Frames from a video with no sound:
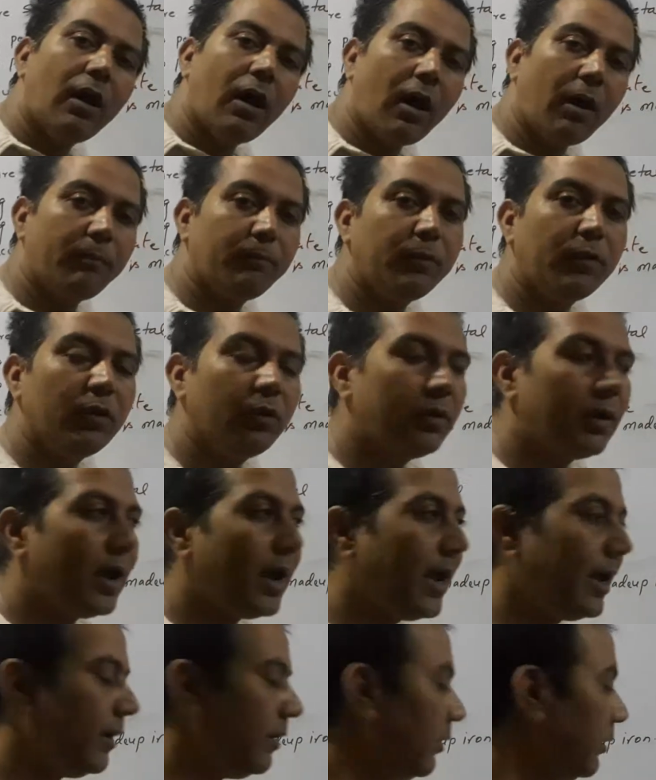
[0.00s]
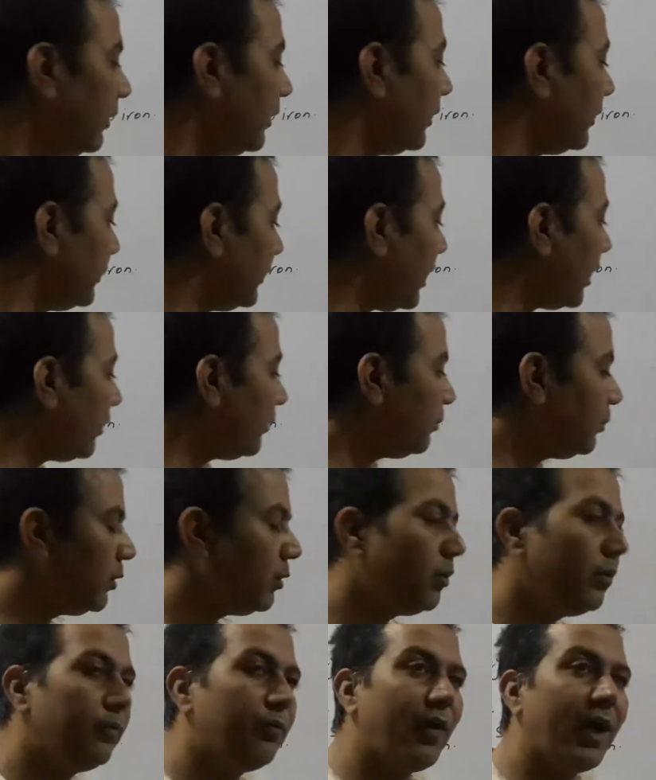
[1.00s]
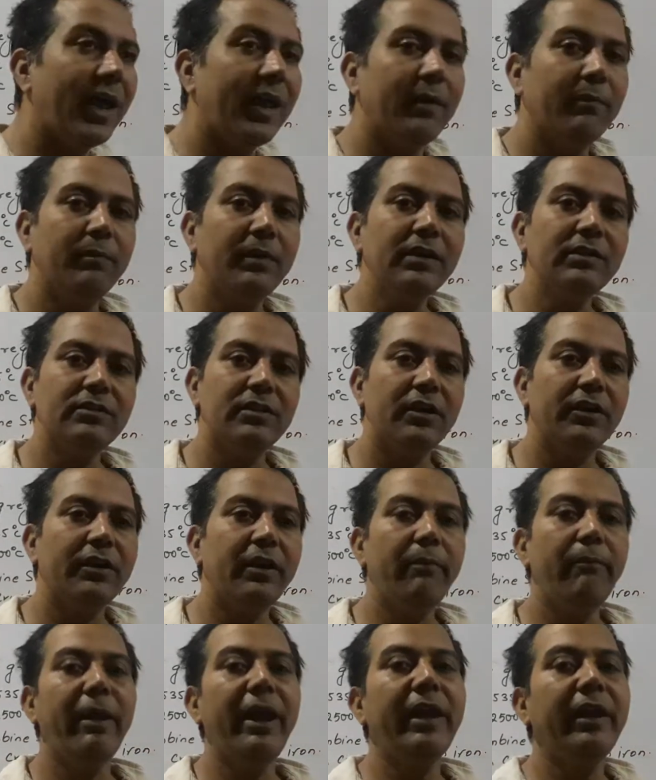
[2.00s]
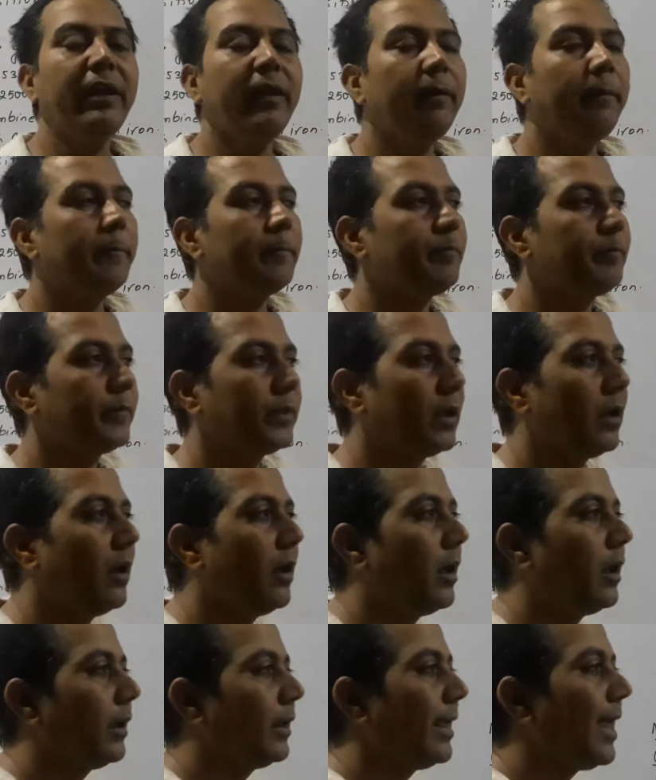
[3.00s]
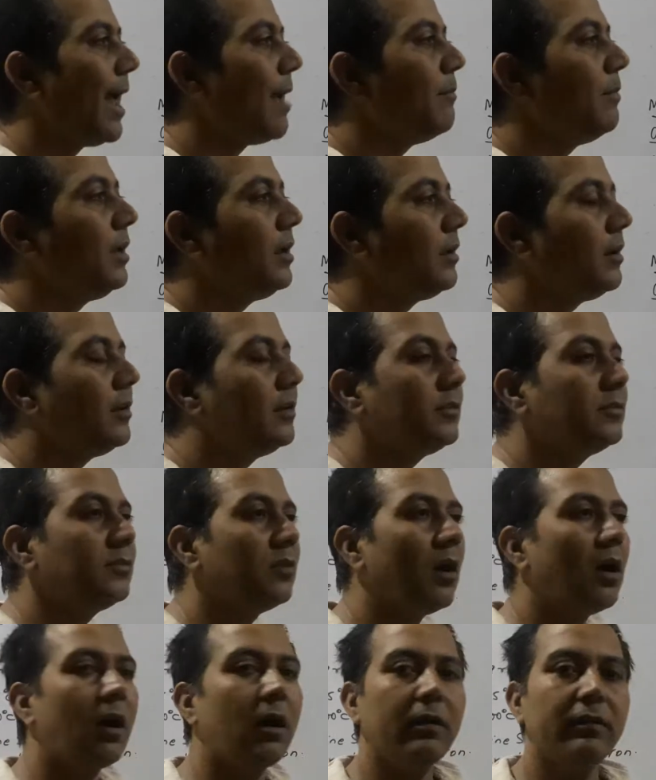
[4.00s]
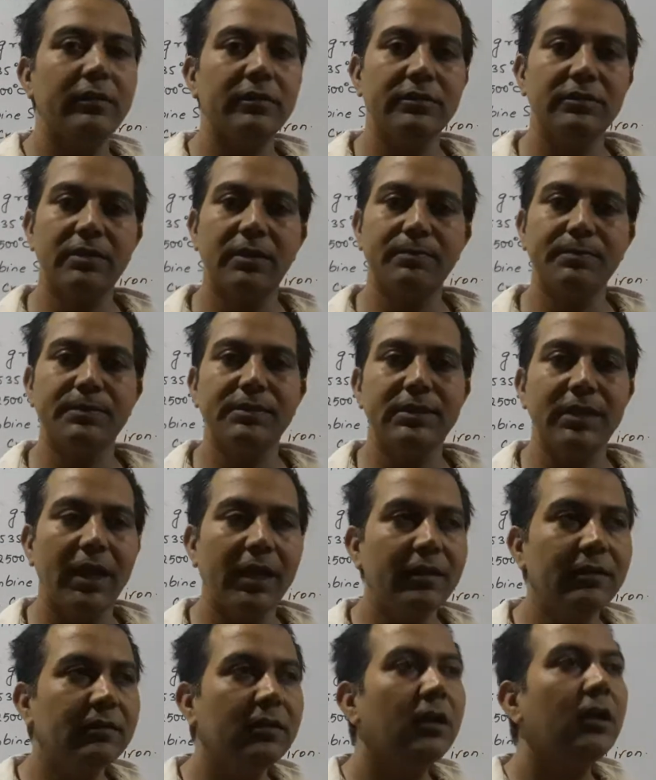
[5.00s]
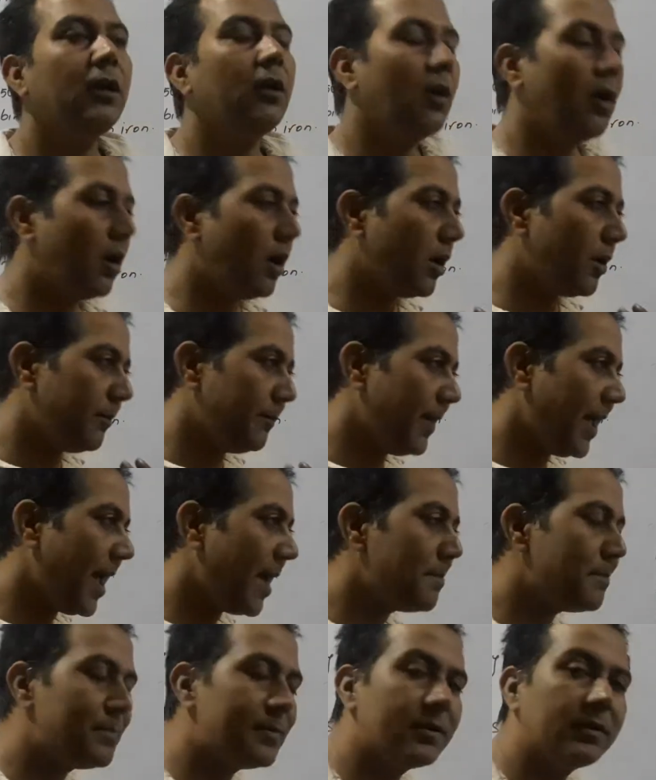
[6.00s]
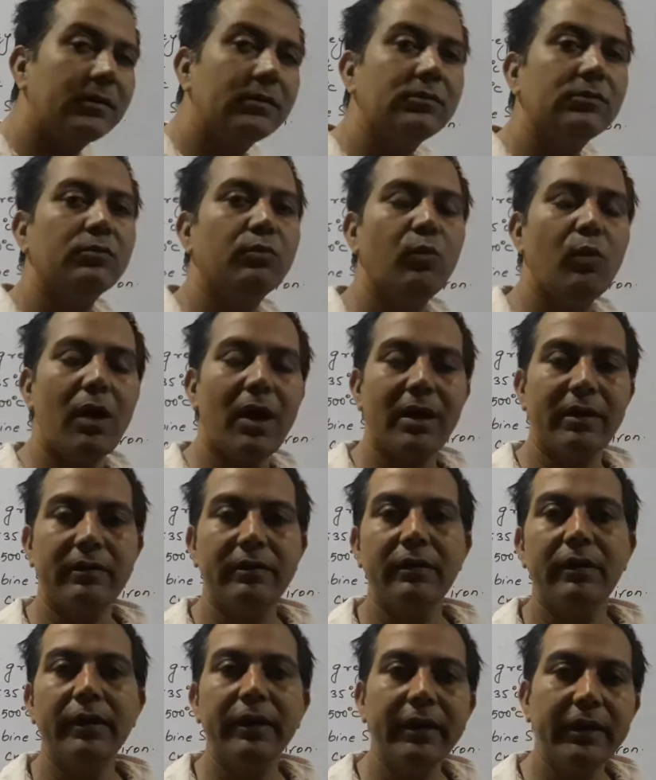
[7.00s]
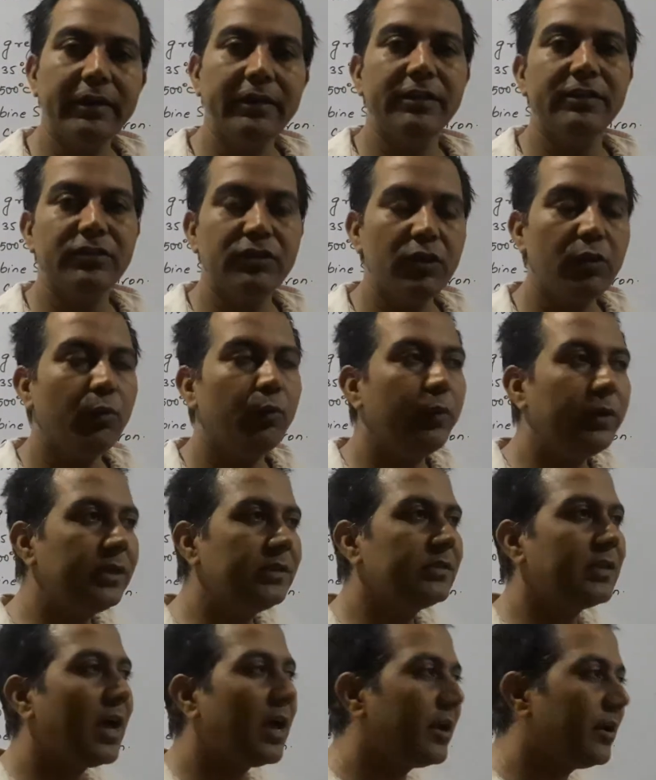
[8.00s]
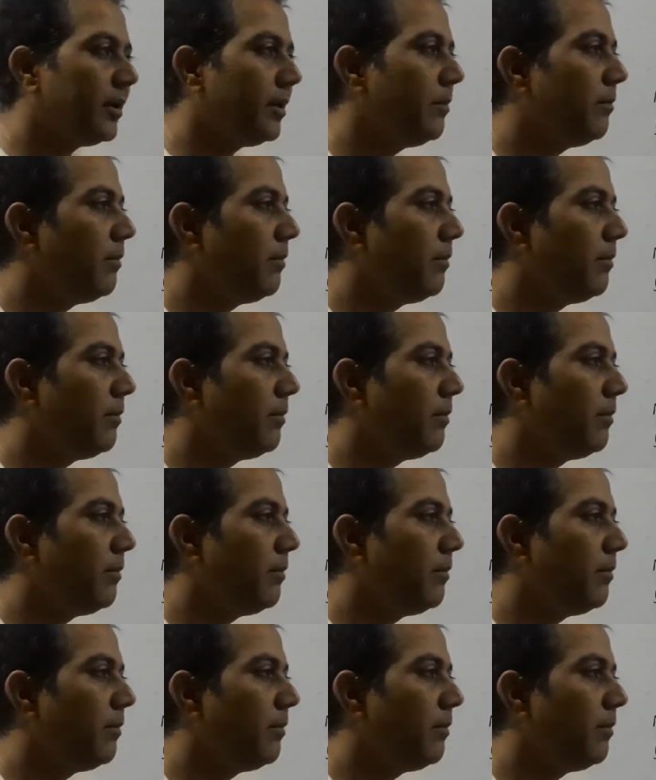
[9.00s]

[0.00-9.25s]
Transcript: a pure iron. Then purifying means the remaining chemicals or the substance or vapors, water, etc. which are